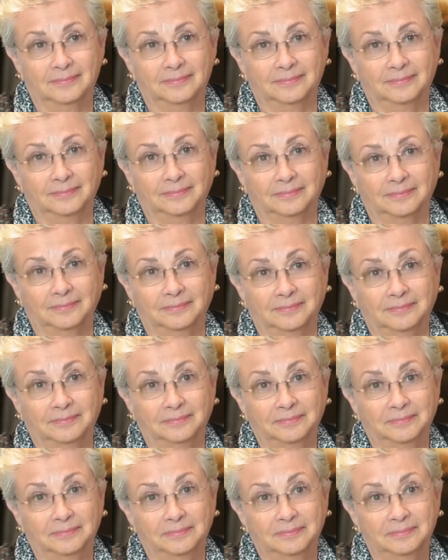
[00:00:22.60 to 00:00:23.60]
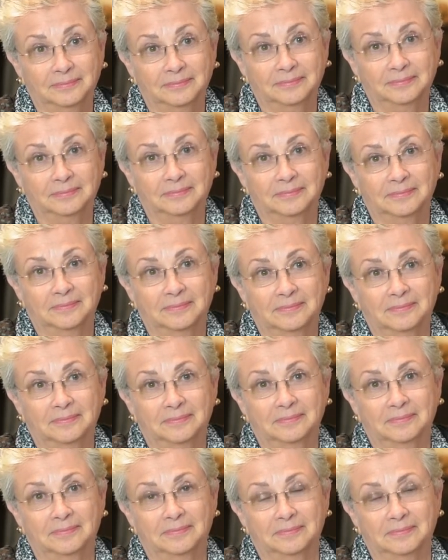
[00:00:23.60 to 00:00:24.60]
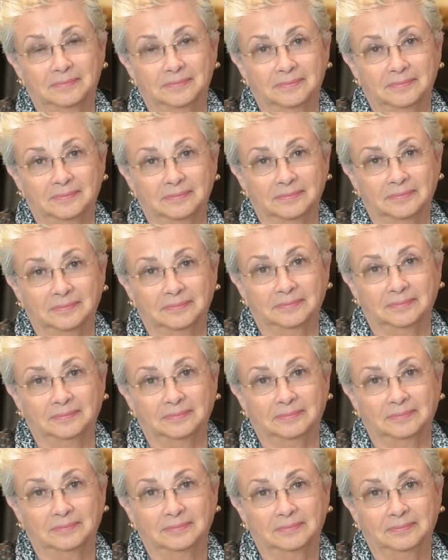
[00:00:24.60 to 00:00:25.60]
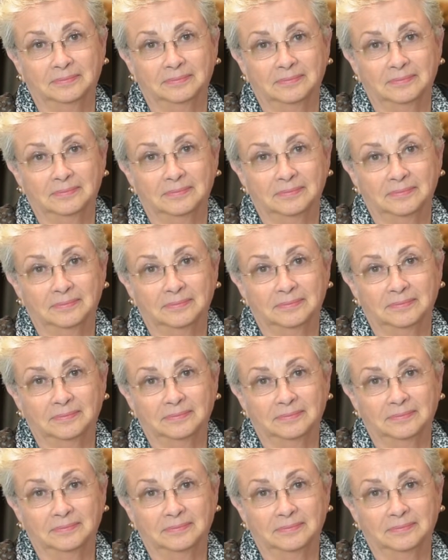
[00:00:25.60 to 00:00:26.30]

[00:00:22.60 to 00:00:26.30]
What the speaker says: The person shown says nothing.